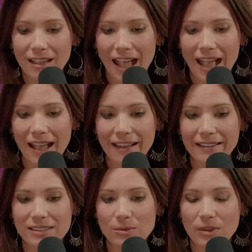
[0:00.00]

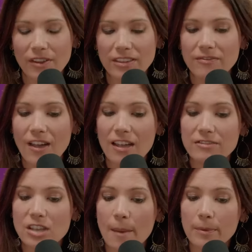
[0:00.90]
and we found the five
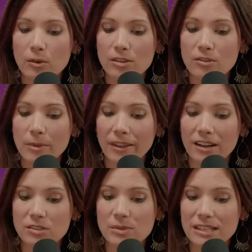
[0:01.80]
top careers for
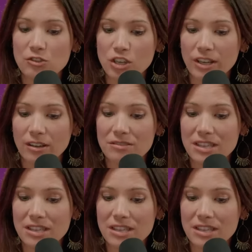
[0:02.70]
millionaires was engineer,